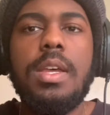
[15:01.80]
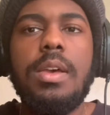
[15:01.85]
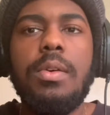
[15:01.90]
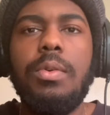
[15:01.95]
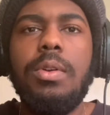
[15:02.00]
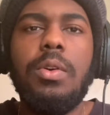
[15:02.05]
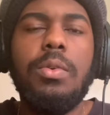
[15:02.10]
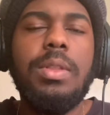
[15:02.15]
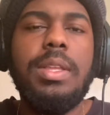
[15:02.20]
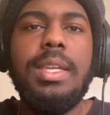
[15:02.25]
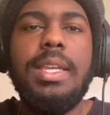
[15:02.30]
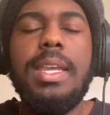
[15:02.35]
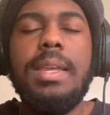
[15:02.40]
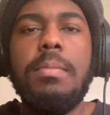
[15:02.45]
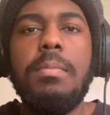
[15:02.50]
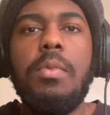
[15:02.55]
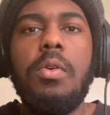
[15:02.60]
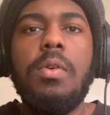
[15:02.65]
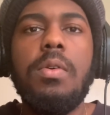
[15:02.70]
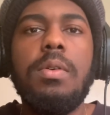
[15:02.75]
we don't really get
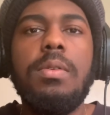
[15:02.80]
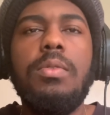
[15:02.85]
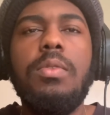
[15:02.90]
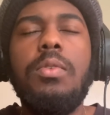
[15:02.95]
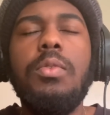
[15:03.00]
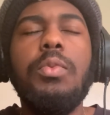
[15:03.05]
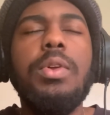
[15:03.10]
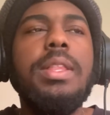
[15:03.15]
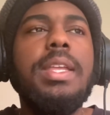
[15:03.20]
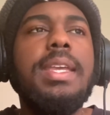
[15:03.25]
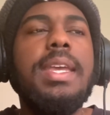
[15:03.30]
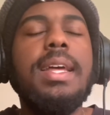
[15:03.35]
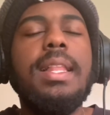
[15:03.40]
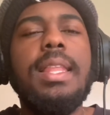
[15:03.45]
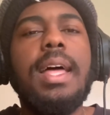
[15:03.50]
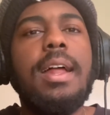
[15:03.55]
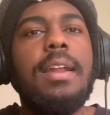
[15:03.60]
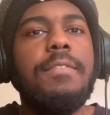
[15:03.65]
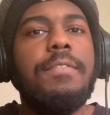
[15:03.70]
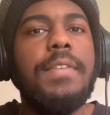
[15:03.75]
more, we don't really get a
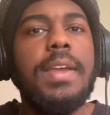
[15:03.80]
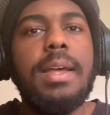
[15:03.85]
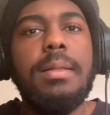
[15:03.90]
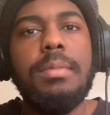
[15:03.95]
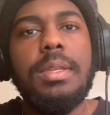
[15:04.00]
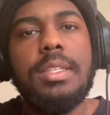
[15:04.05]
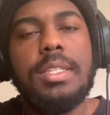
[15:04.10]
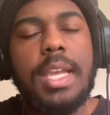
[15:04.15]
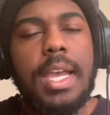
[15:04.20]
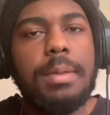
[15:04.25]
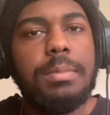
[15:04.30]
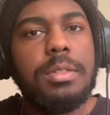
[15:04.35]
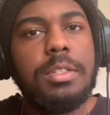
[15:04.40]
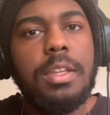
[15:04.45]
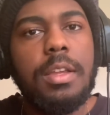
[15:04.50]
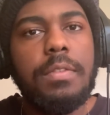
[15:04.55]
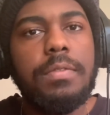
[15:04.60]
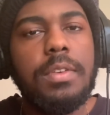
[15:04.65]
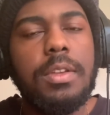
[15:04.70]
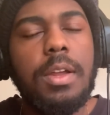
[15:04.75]
lot of family type
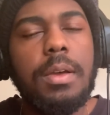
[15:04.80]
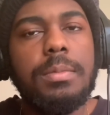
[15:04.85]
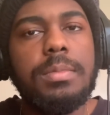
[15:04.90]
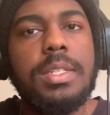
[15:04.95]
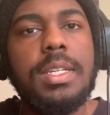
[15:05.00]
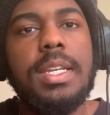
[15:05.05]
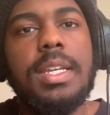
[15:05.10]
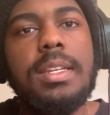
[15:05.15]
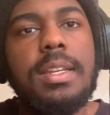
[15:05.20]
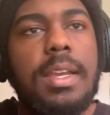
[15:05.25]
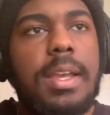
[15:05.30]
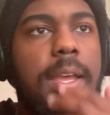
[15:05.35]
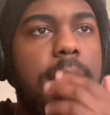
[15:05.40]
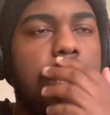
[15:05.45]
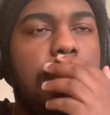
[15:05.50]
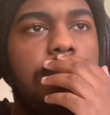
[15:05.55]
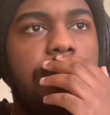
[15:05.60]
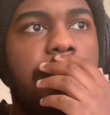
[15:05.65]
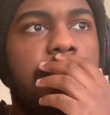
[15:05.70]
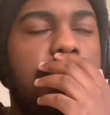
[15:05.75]
stuff, you know what I'm saying?
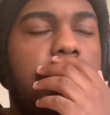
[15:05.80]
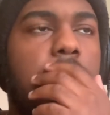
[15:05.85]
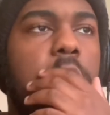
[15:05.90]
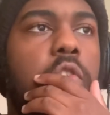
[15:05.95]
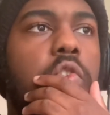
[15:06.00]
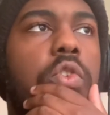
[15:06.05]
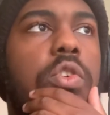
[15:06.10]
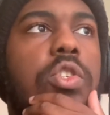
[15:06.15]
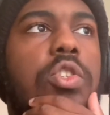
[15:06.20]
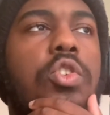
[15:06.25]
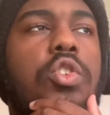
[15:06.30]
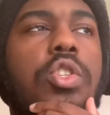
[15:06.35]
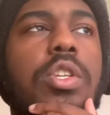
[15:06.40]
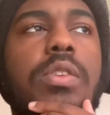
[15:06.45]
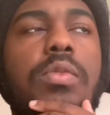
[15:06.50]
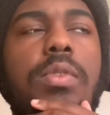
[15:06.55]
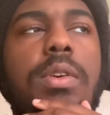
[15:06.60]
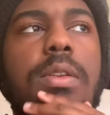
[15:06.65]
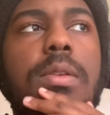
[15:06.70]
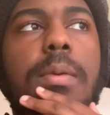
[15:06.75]
And if we do, it's usually
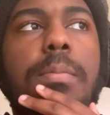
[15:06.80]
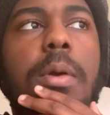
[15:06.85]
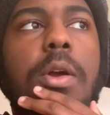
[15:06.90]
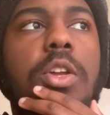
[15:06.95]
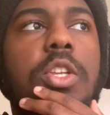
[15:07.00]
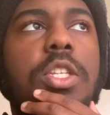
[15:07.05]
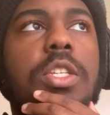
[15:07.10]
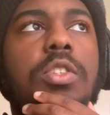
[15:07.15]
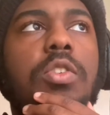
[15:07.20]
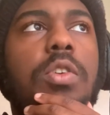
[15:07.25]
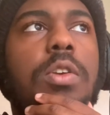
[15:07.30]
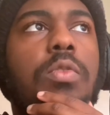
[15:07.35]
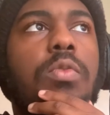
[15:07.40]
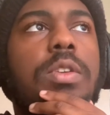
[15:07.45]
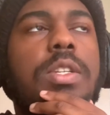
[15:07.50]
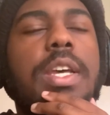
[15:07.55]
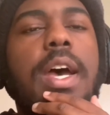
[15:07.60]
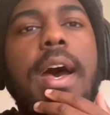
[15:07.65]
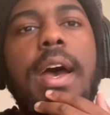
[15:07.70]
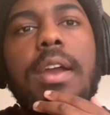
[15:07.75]
when the person is going to
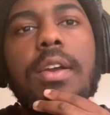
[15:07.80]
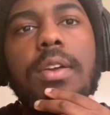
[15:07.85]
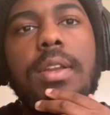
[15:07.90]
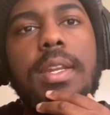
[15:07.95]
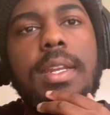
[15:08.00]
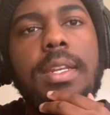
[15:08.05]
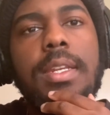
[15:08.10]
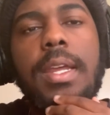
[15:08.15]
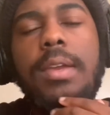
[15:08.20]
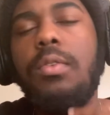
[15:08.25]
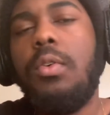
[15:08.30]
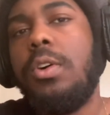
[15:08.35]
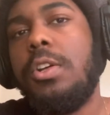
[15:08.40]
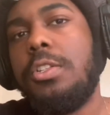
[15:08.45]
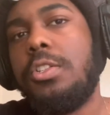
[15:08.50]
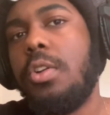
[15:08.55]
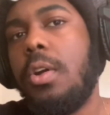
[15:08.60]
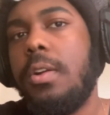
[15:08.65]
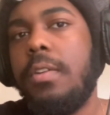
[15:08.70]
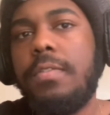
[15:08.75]
retire and they want to
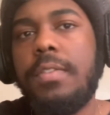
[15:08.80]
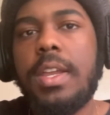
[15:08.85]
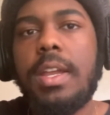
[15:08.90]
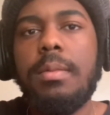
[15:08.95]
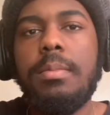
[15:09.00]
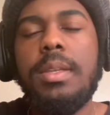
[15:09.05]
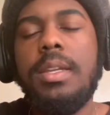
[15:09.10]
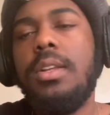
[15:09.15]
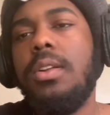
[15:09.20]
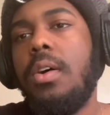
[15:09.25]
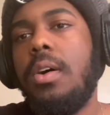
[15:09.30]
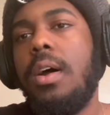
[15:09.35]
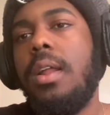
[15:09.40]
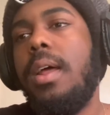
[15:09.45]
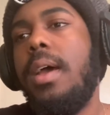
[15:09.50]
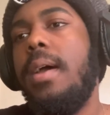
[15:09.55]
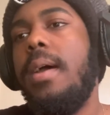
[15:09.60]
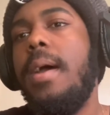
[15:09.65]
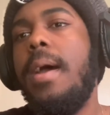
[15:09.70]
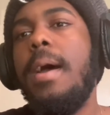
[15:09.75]
start a family and all
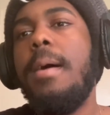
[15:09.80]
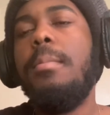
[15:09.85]
that.